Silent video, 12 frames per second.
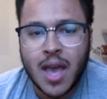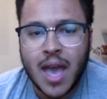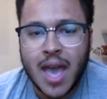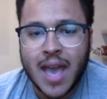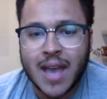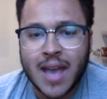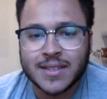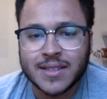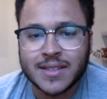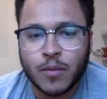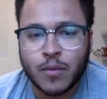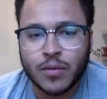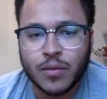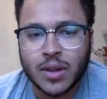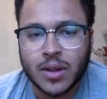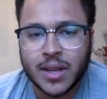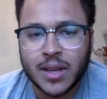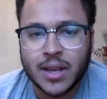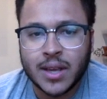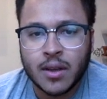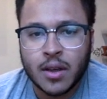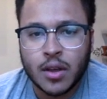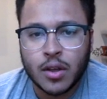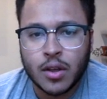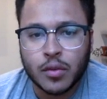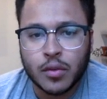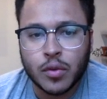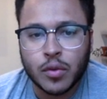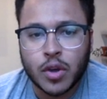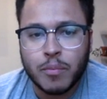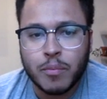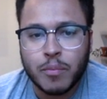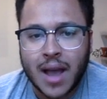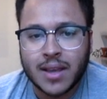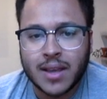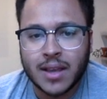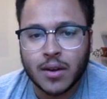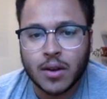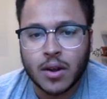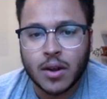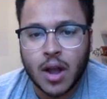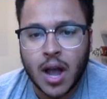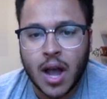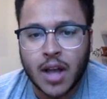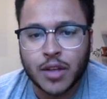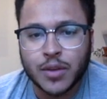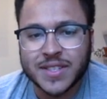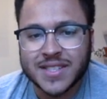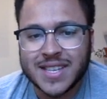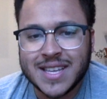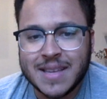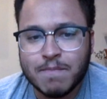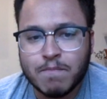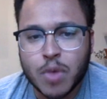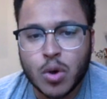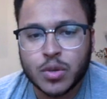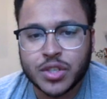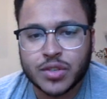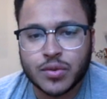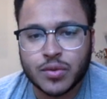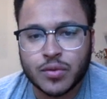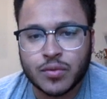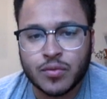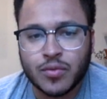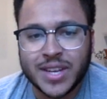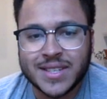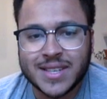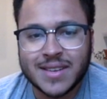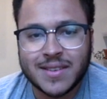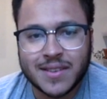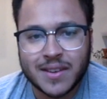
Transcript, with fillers: And if we really look back here, you can see the most recent,